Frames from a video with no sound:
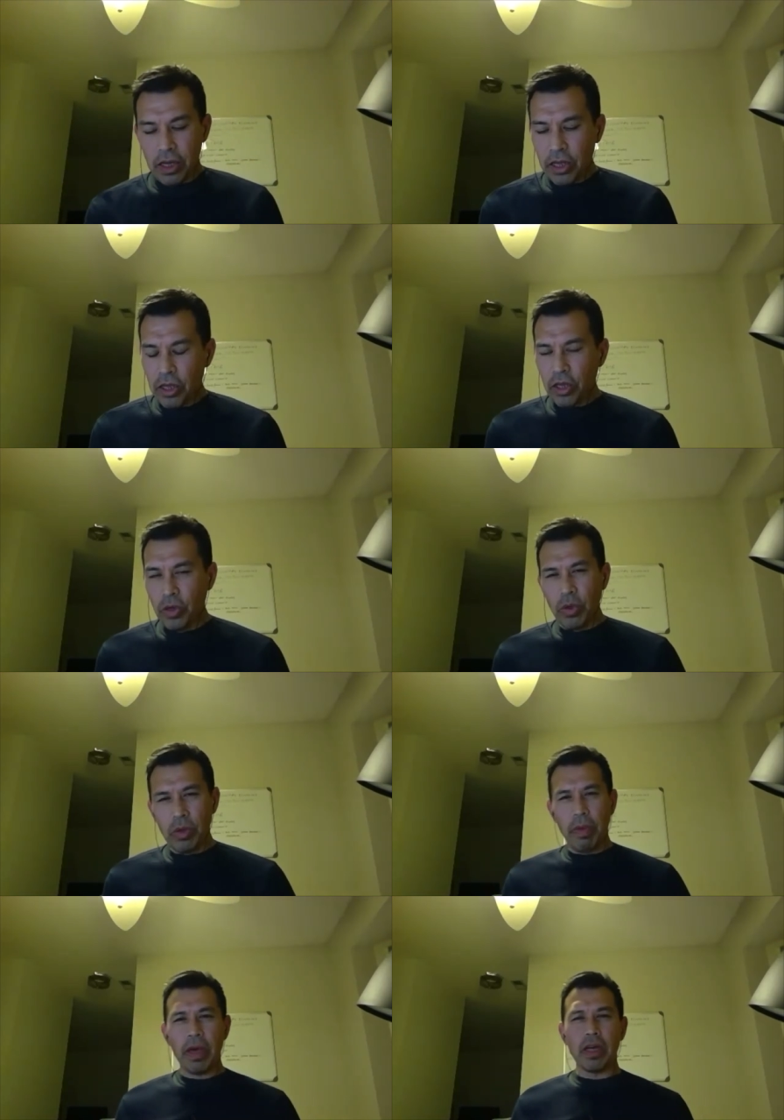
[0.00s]
you would
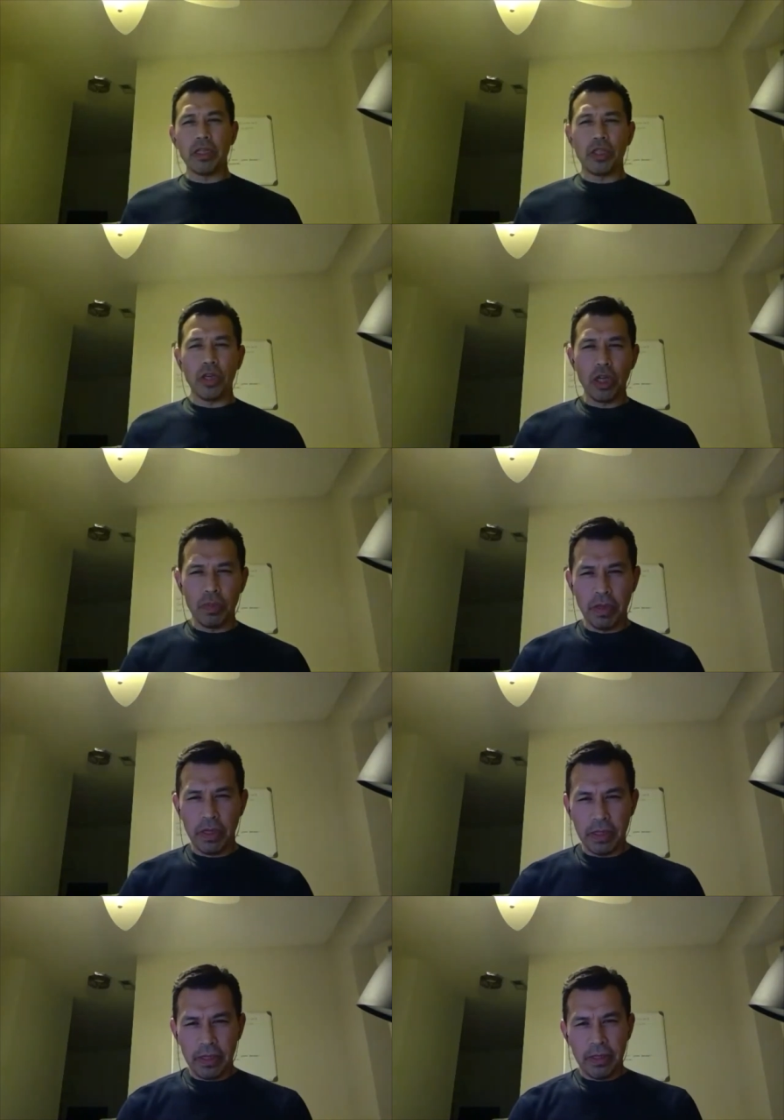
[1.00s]
make a
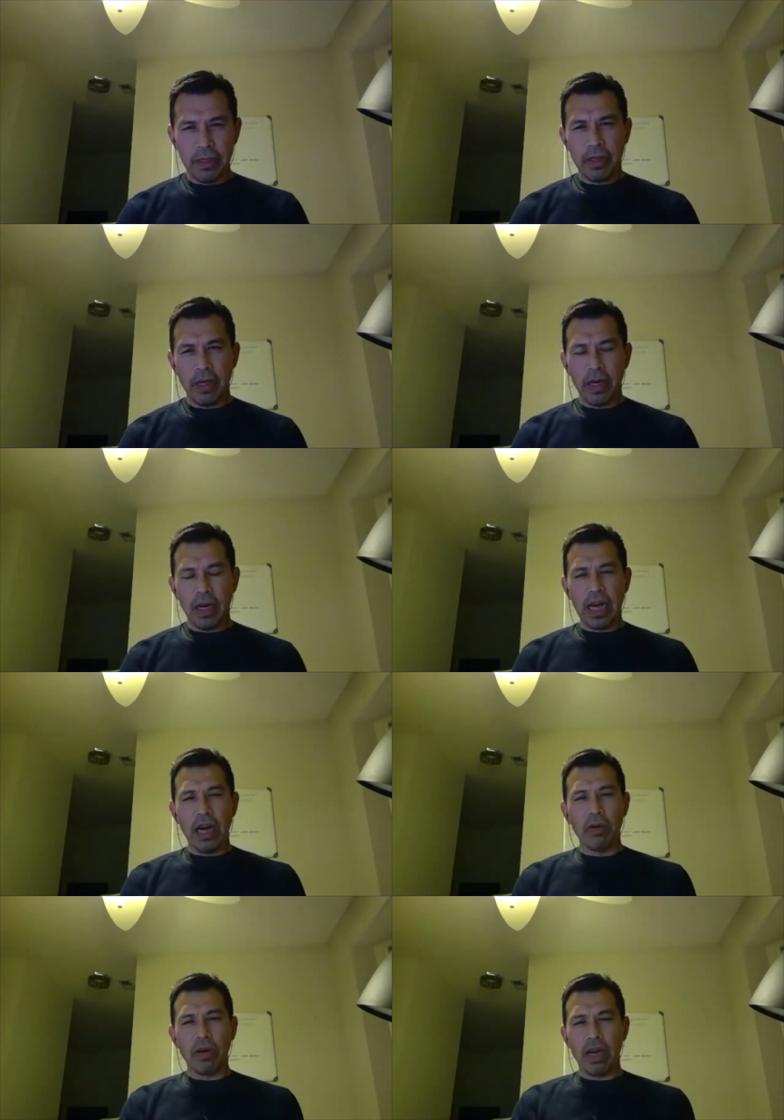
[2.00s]
judgment on
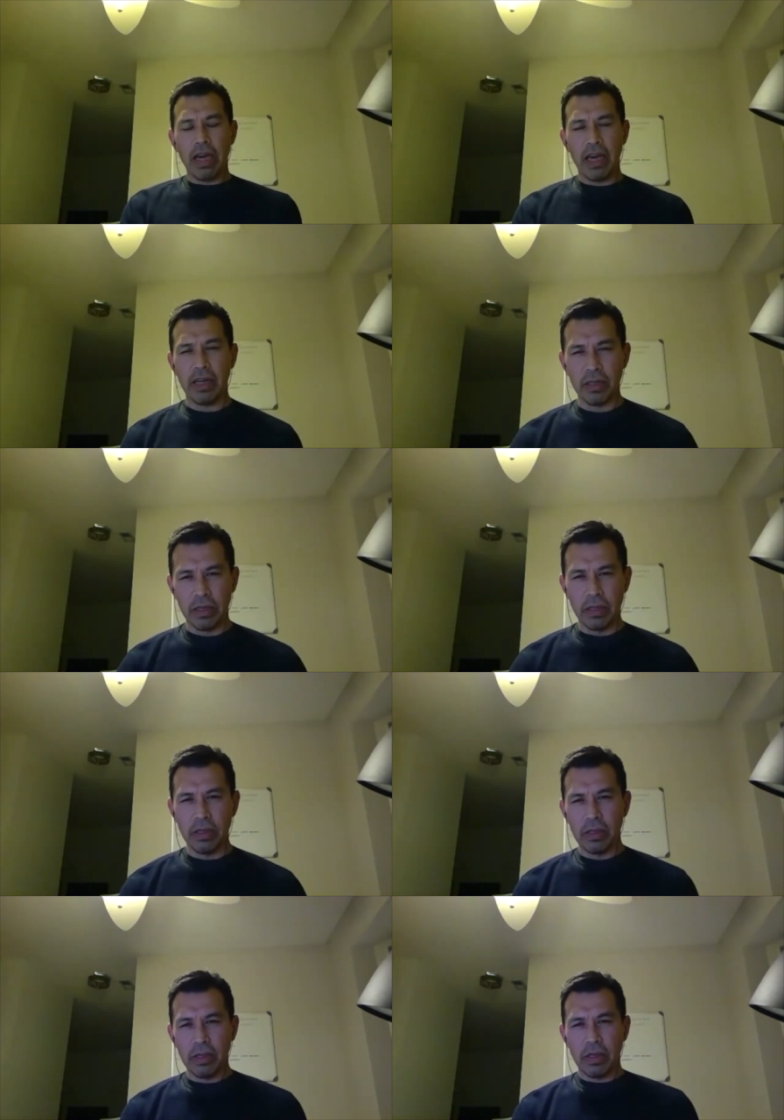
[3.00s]
how to handle
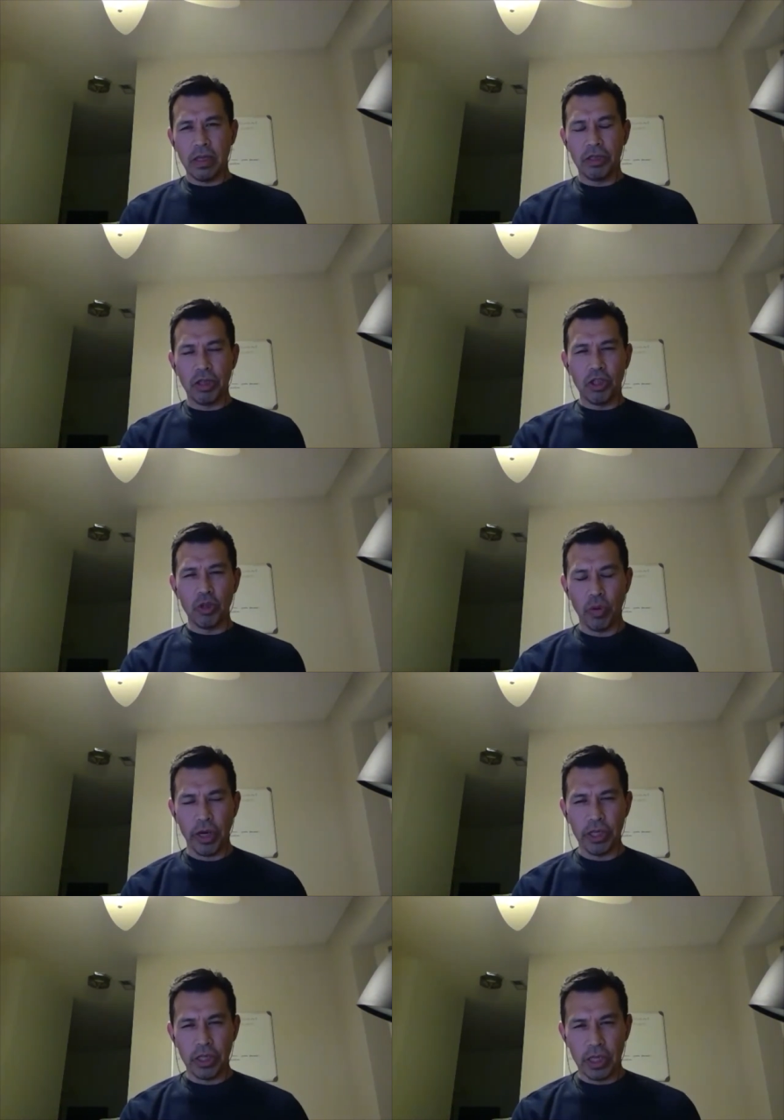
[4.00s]
a
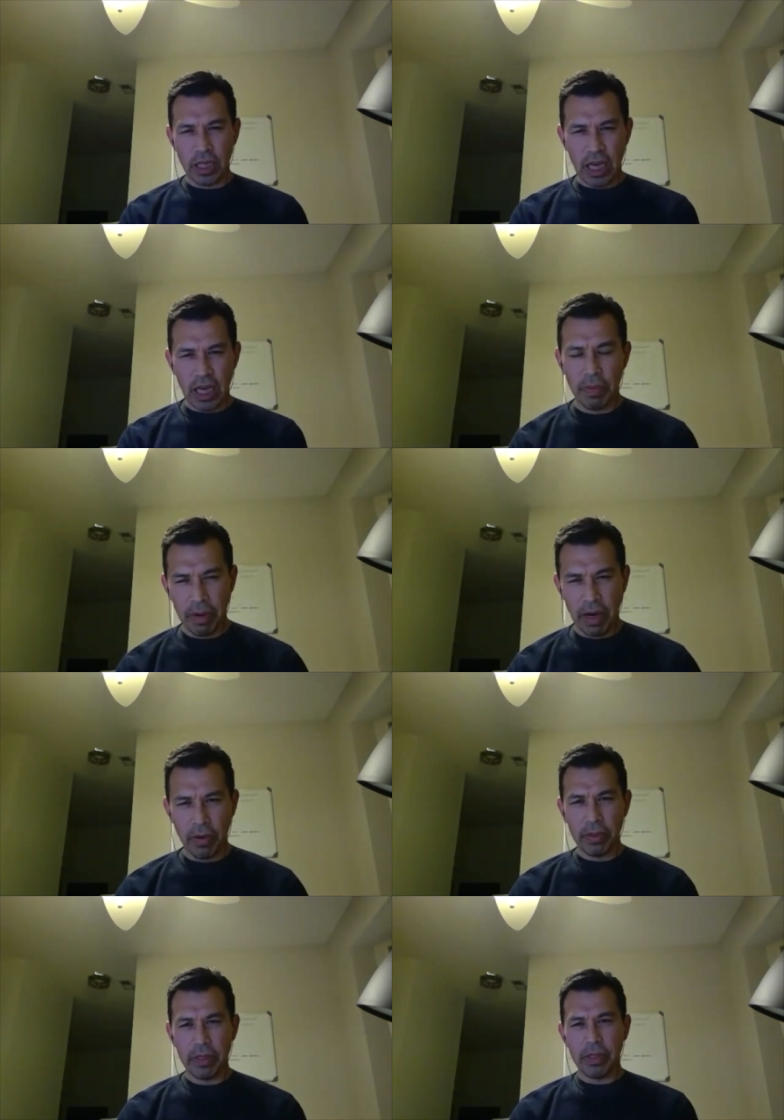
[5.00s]
situation that came
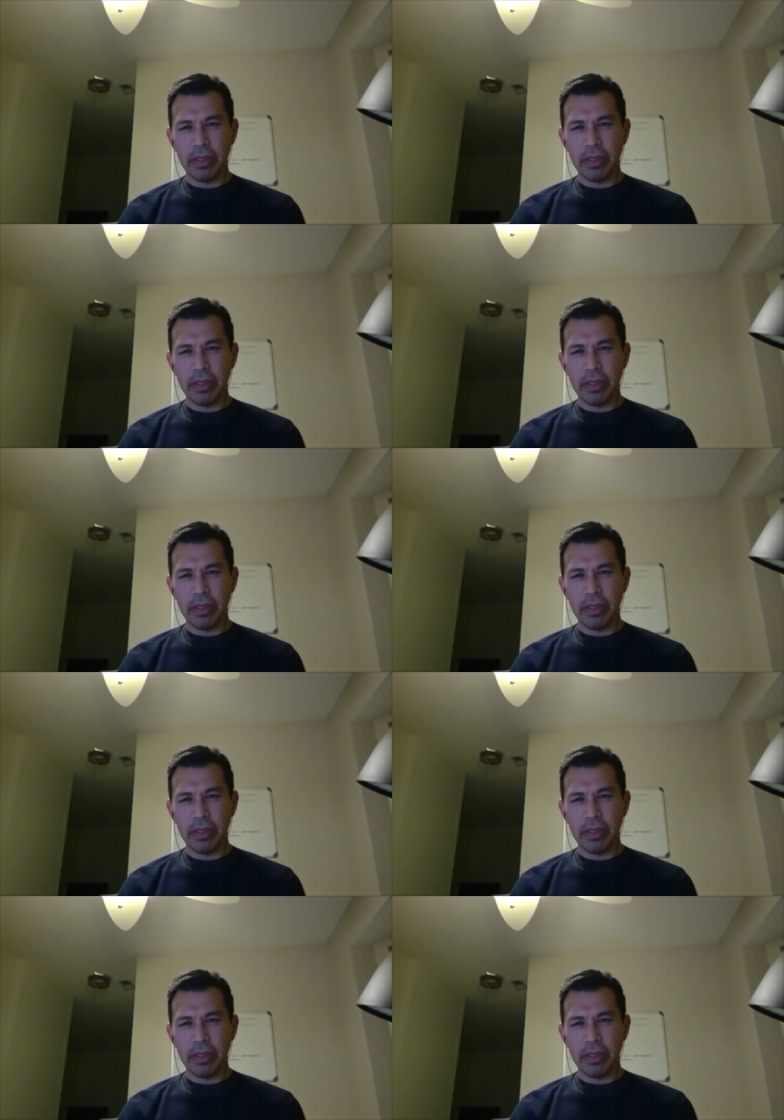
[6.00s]
about.